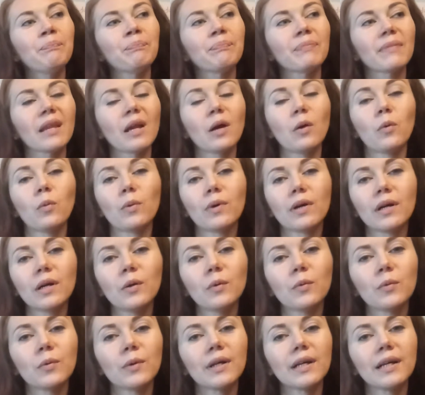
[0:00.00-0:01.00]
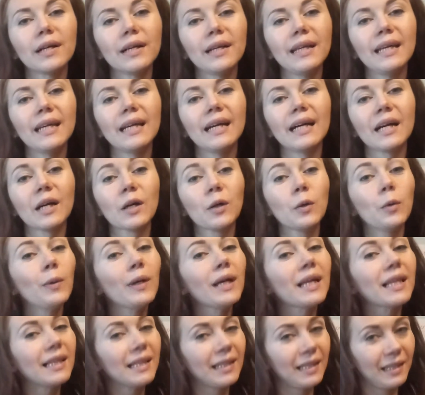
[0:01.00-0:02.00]
very, very
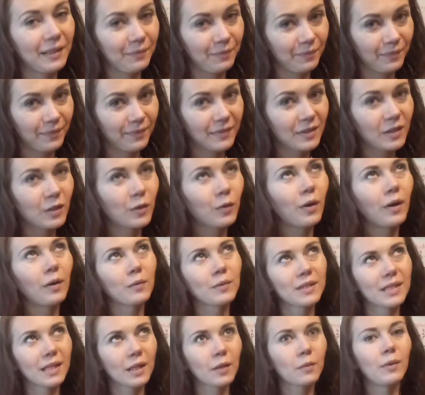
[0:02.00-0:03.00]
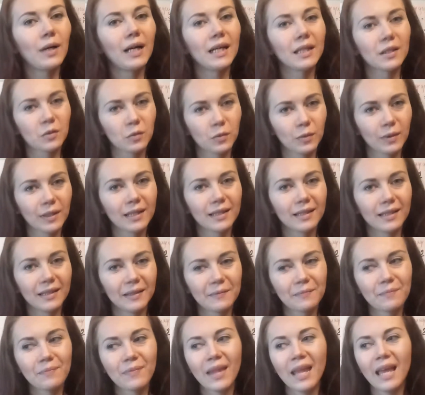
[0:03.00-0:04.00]
quickly. So I would say quite quickly.
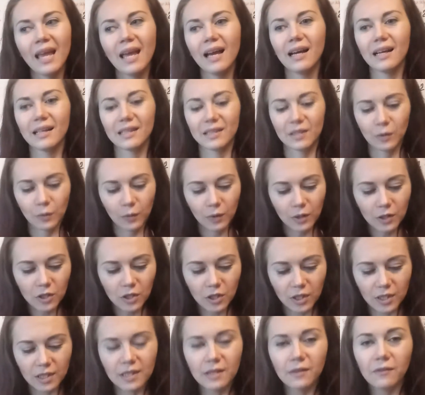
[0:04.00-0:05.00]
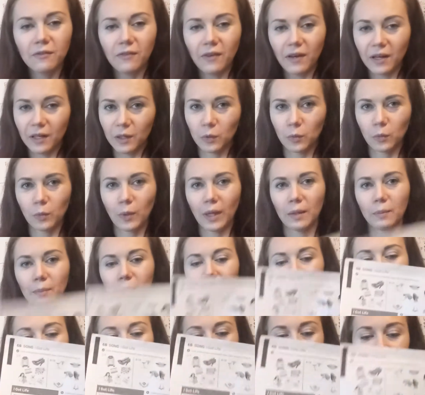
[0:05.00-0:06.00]
So it's just the fun way.
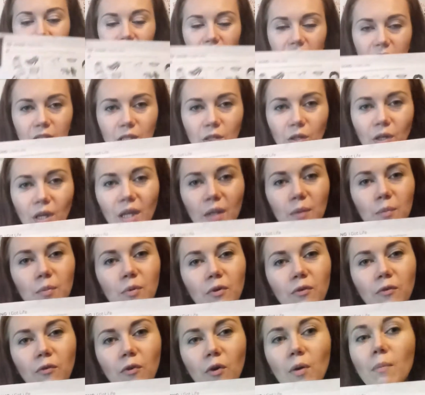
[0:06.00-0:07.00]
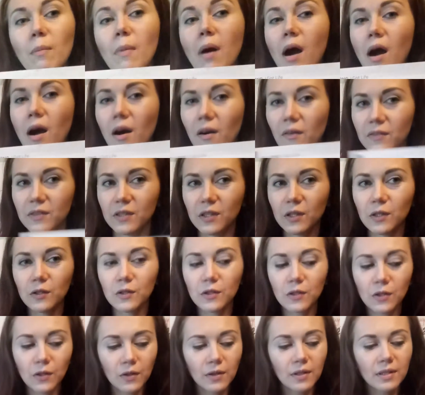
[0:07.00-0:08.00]
But this you can perform after your
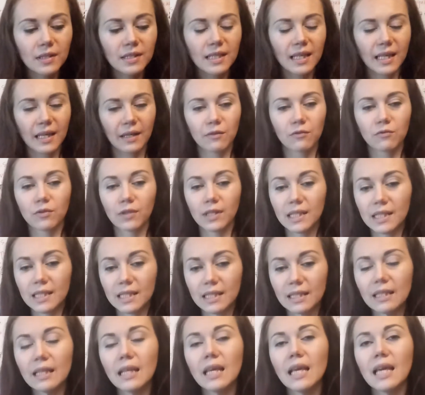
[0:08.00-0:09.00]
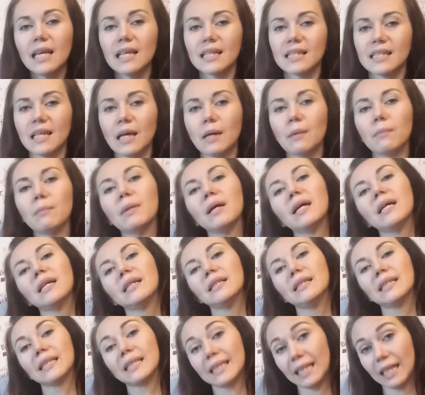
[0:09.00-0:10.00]
students have written some
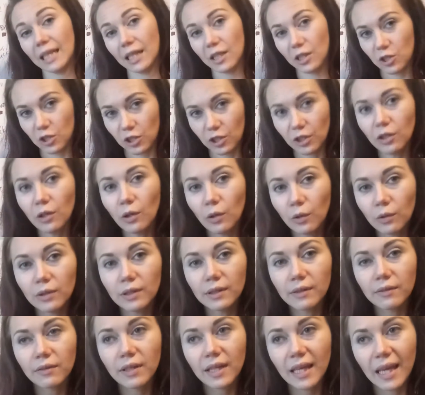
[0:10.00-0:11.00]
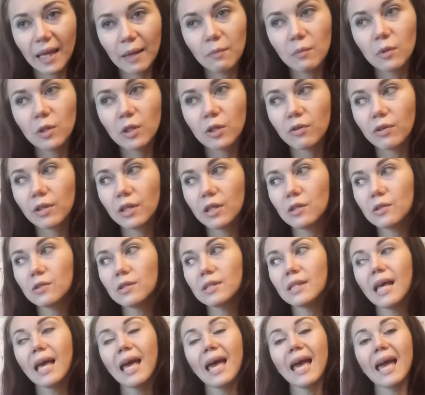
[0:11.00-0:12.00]
dictation on the vocabulary
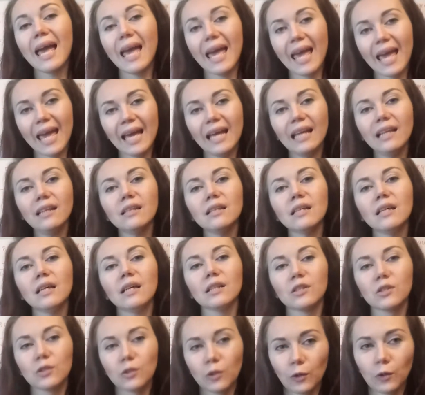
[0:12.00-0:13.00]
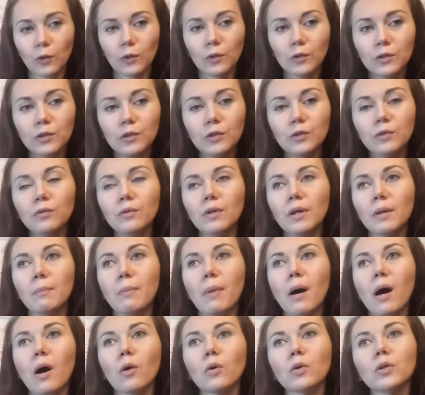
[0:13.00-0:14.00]
used and told you
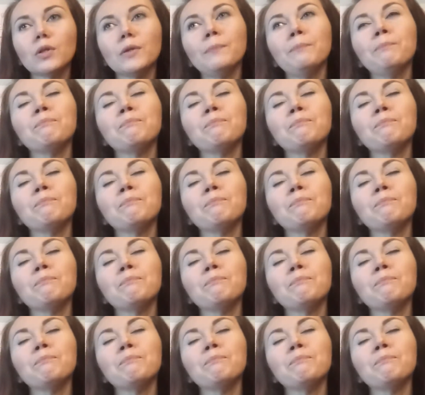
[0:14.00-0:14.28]
about